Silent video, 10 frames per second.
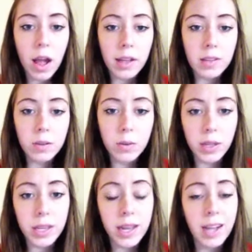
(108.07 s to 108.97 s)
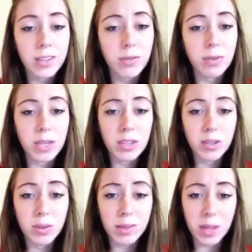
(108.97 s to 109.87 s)
and so that he had to
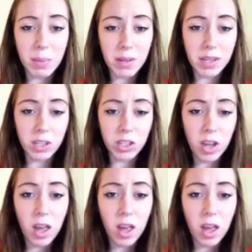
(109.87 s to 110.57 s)
redo his image.